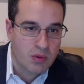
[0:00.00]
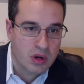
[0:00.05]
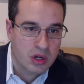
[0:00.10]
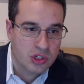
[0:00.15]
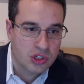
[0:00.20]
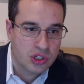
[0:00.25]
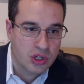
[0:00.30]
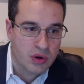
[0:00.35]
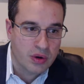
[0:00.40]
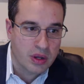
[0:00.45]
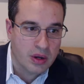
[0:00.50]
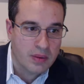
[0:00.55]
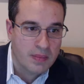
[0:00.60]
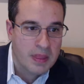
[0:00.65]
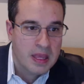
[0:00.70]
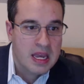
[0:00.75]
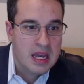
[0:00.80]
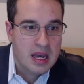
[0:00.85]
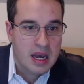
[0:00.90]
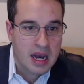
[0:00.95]
want to show you.
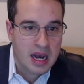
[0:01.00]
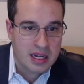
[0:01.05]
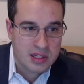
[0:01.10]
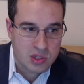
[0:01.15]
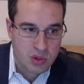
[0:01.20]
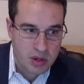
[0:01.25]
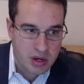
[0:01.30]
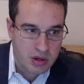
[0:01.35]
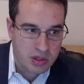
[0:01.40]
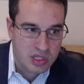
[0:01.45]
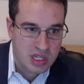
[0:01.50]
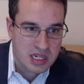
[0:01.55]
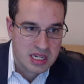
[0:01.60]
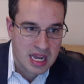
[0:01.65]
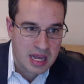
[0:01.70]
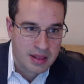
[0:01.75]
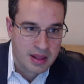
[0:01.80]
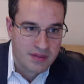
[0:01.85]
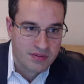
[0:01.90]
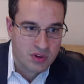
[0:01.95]
So here's the
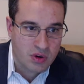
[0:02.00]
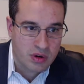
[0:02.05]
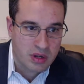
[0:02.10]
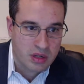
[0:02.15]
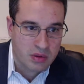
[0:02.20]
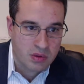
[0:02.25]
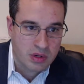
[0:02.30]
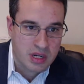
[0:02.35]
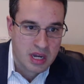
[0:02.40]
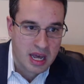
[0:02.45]
den they've turned into a